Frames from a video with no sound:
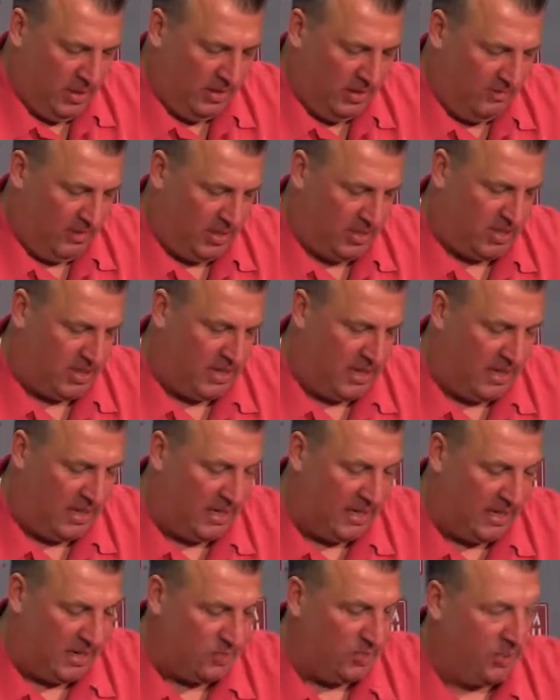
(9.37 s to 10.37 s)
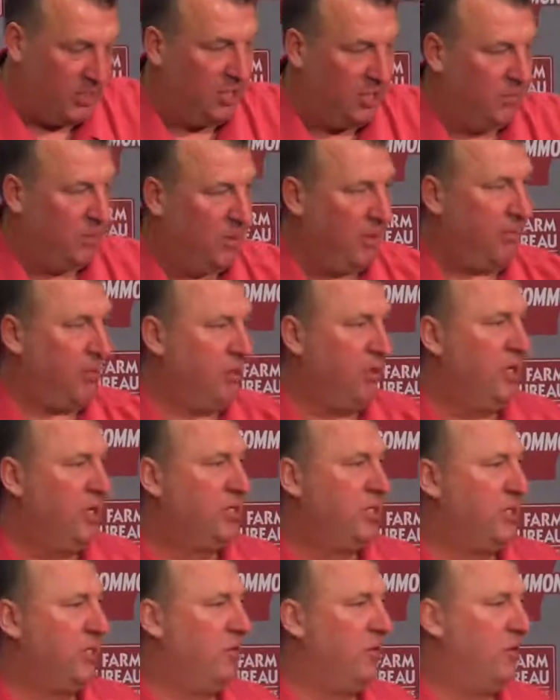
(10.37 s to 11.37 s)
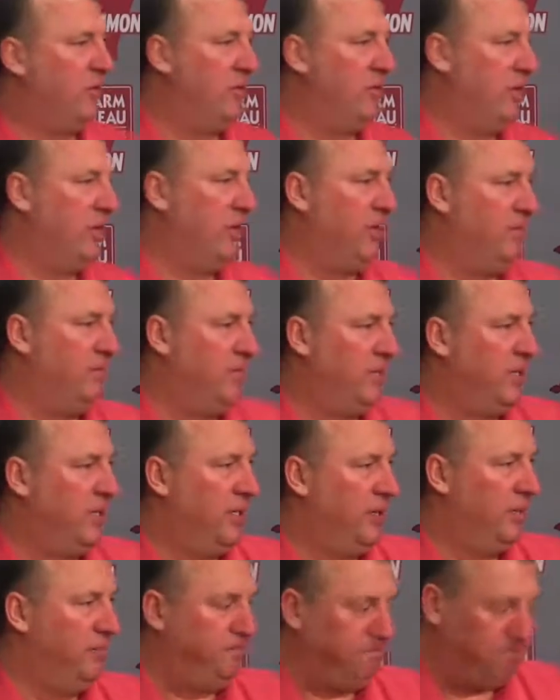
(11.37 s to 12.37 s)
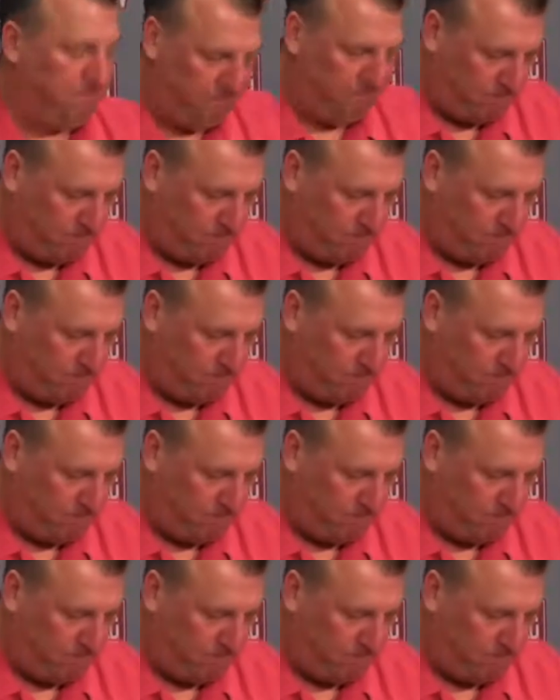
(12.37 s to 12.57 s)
invested a lot last week in the preparation to go over there and